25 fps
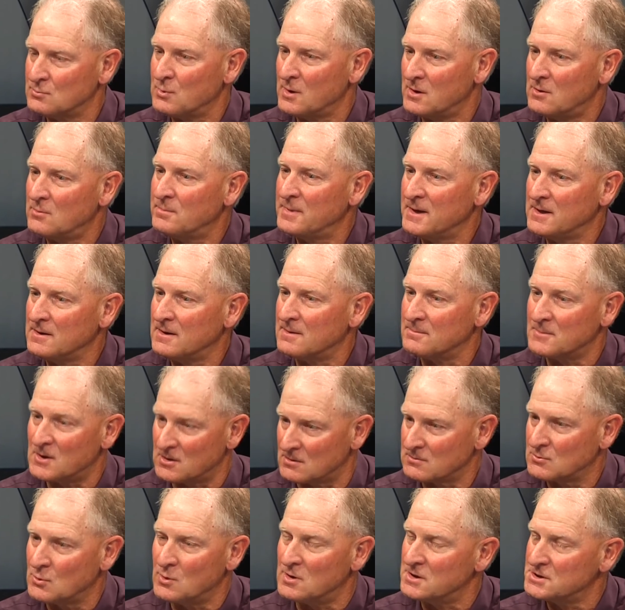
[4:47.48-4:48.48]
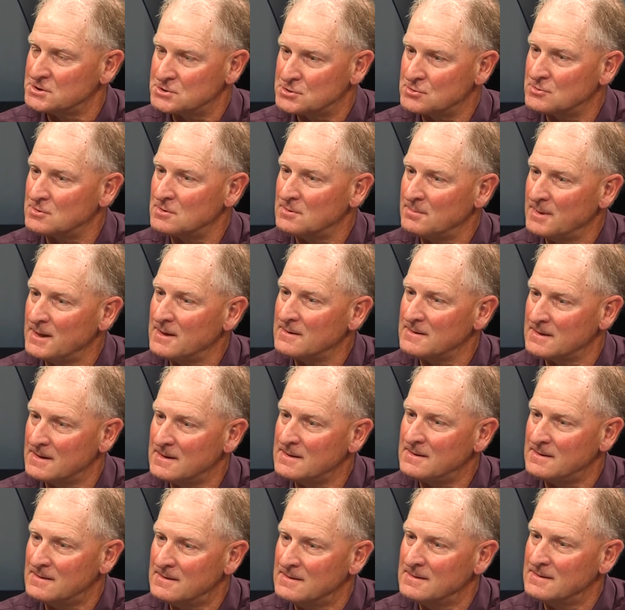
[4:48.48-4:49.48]
could well be. I'm not quite sure about
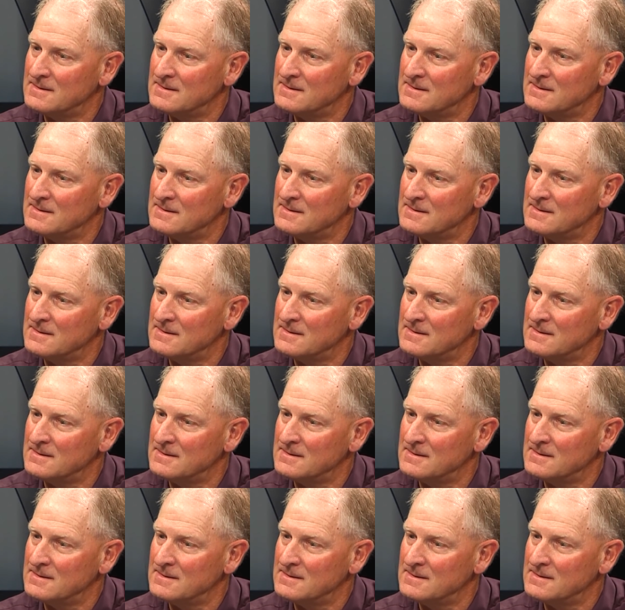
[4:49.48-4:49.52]
that.